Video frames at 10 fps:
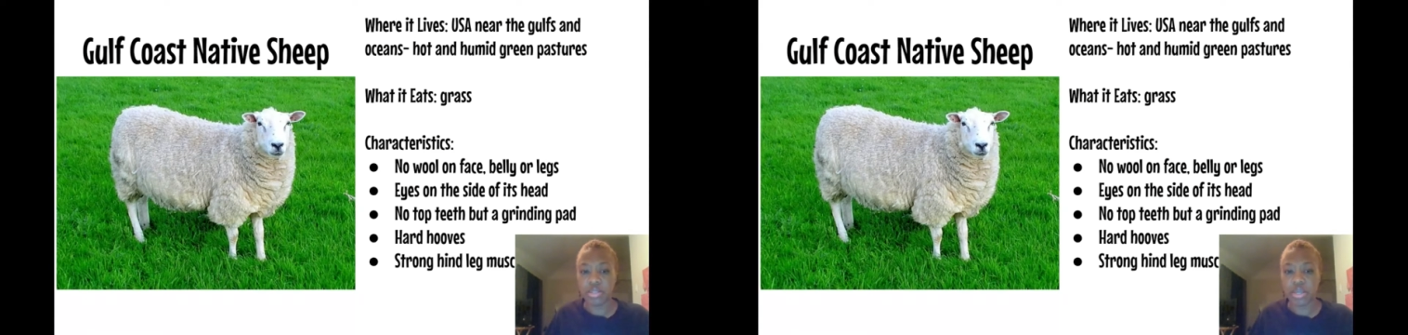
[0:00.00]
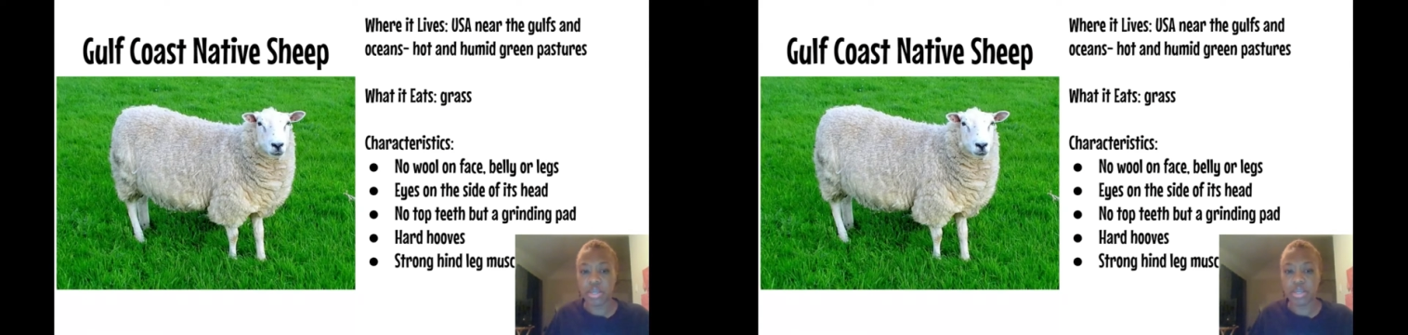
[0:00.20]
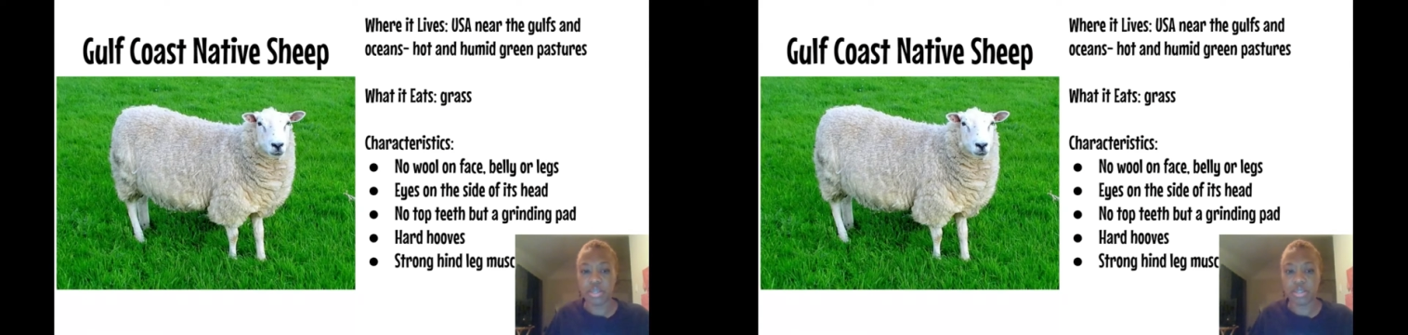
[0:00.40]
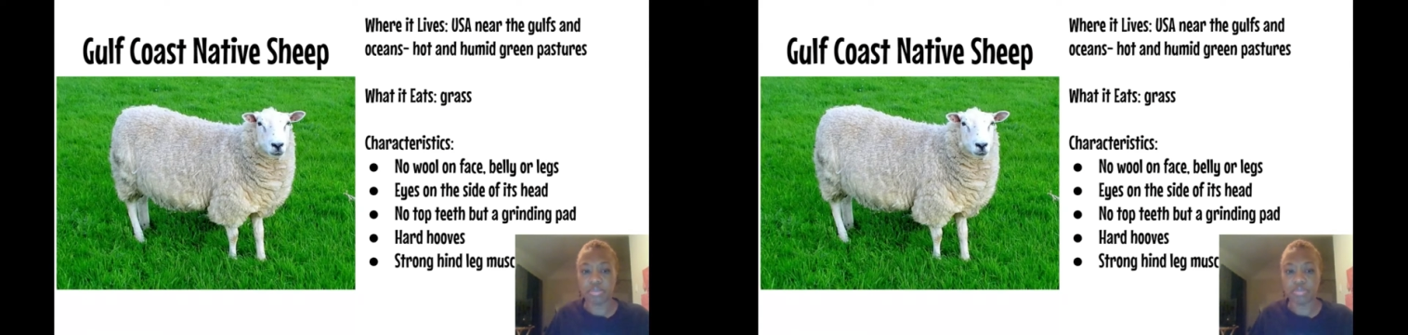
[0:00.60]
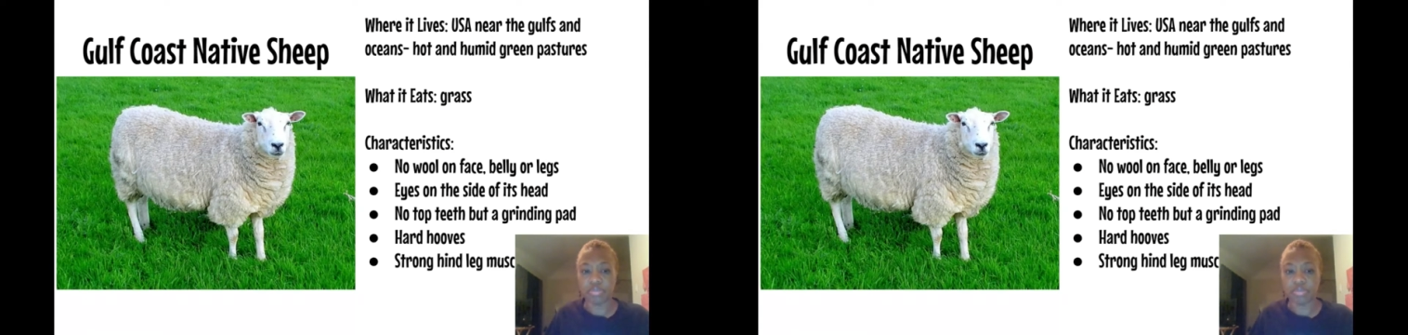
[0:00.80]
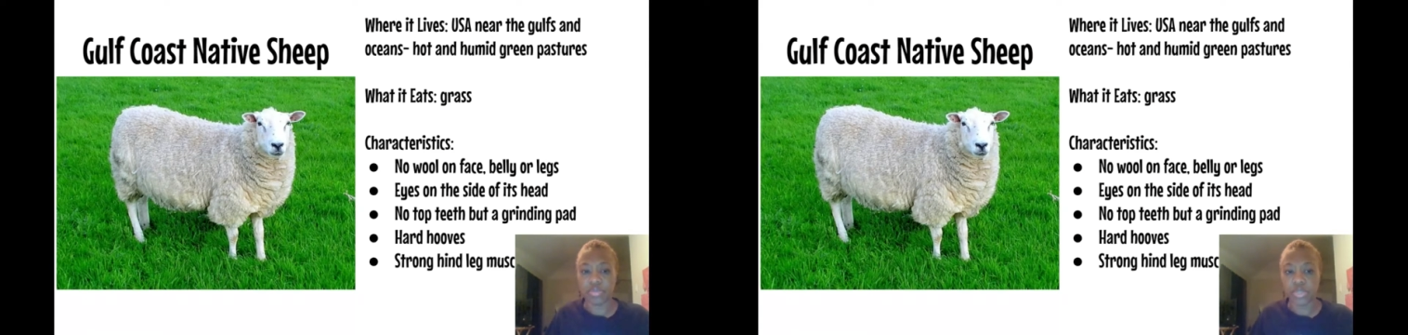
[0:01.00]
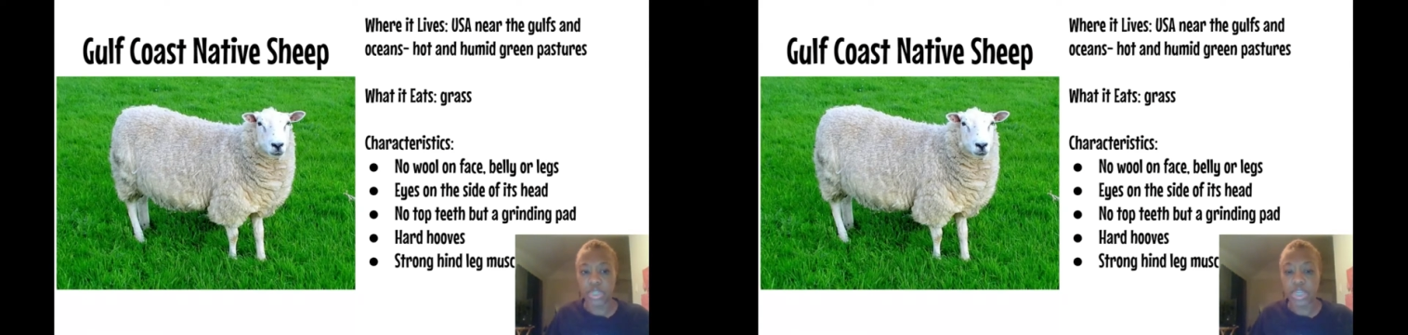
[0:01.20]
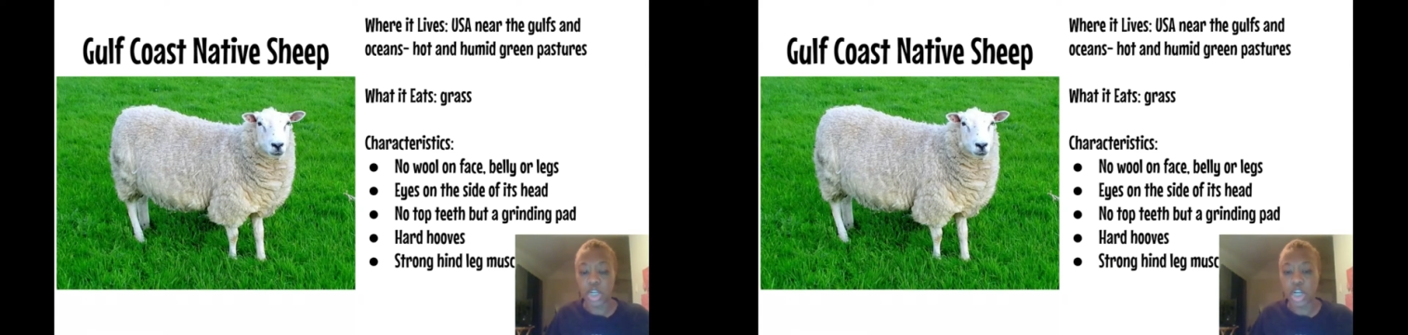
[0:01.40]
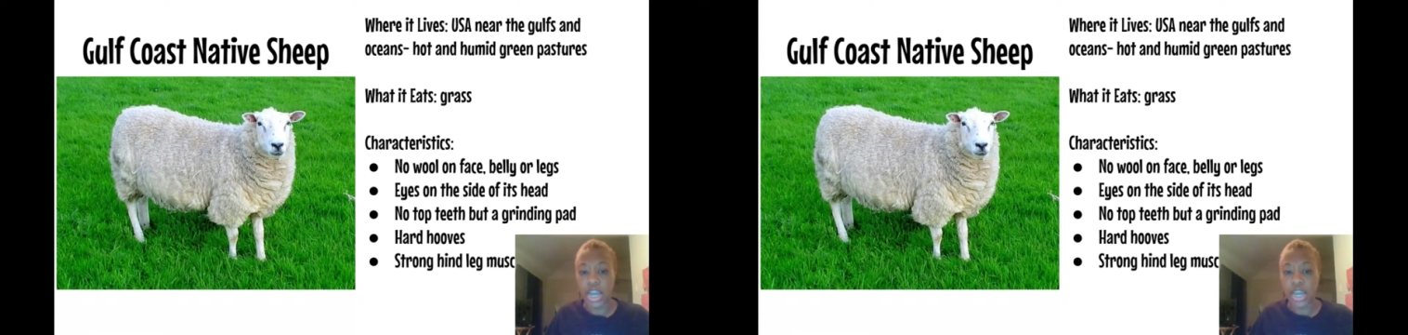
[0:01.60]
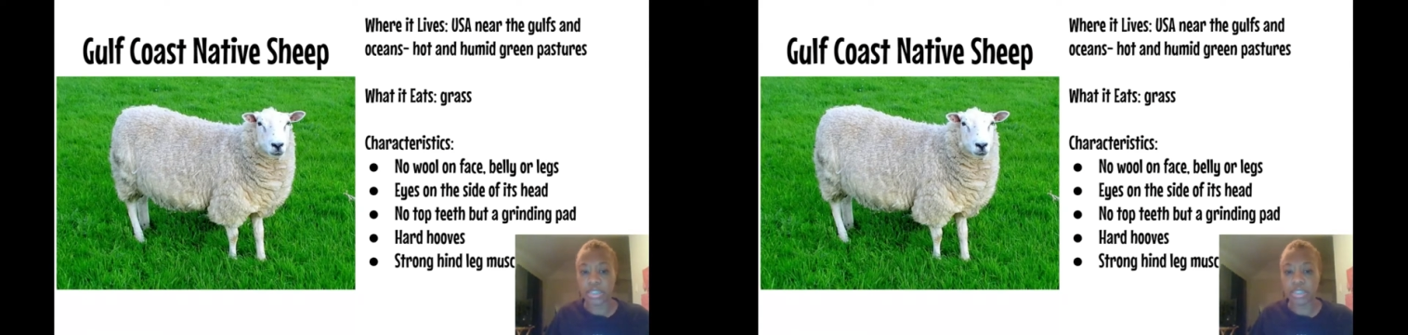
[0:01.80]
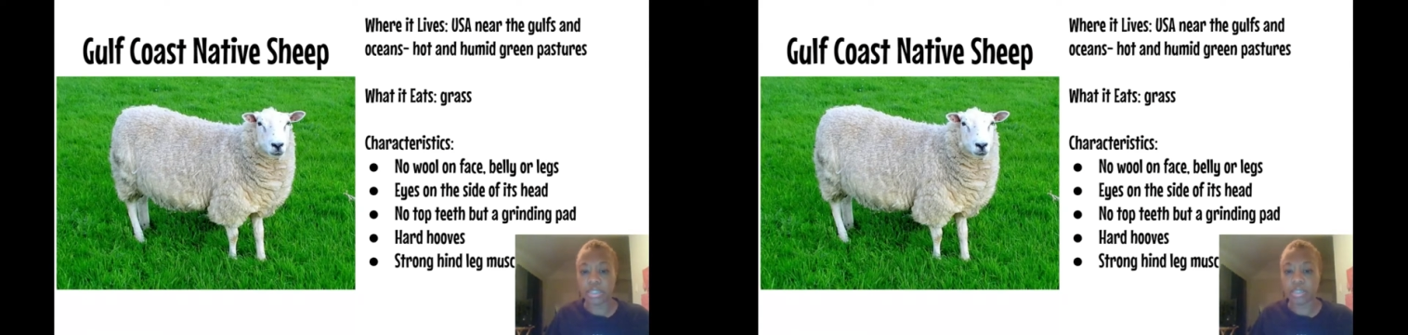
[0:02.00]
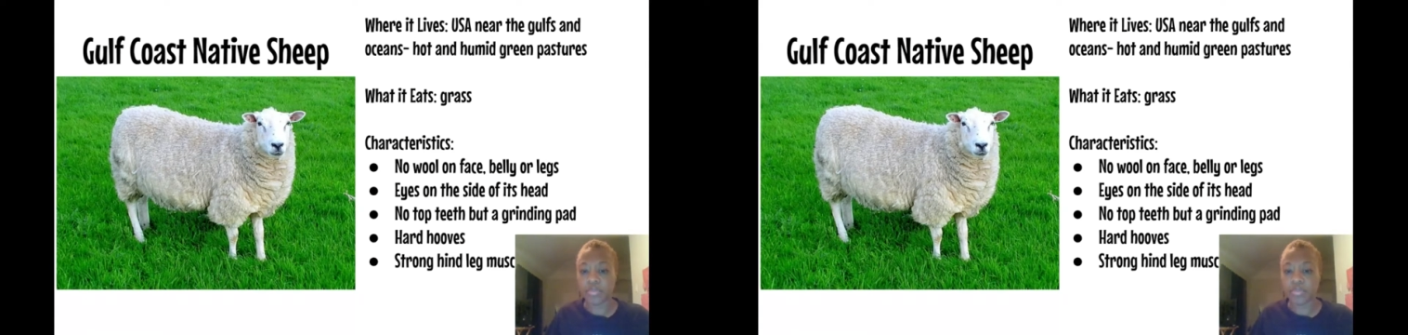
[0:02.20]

in the grass